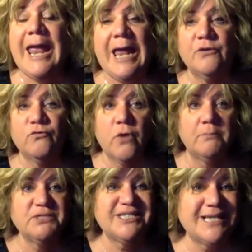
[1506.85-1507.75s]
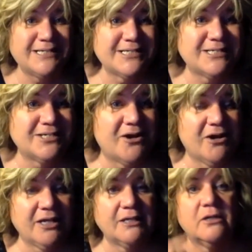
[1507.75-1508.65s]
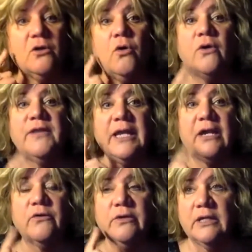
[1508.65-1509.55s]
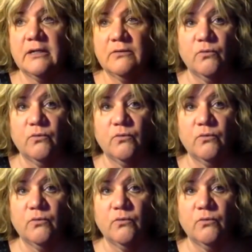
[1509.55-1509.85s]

and rub Sensodyne on the area